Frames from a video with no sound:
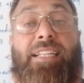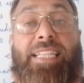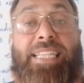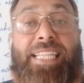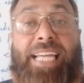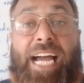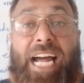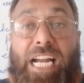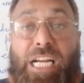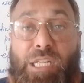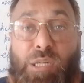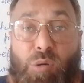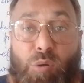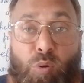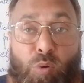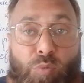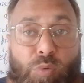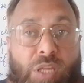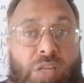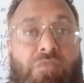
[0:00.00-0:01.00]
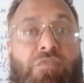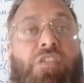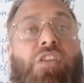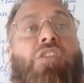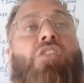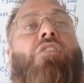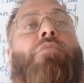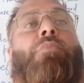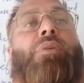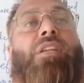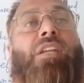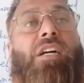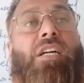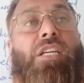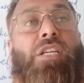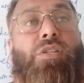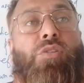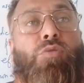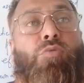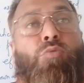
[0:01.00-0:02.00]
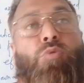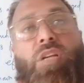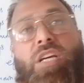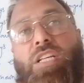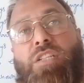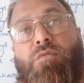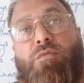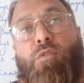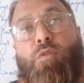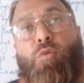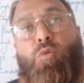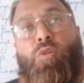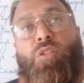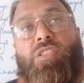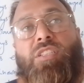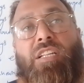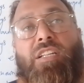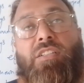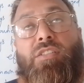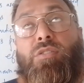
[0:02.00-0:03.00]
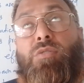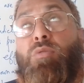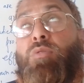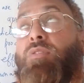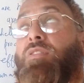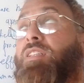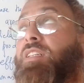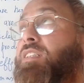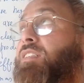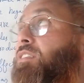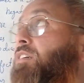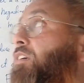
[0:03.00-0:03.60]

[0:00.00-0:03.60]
that glowing phenomena is known as fluorescence. So these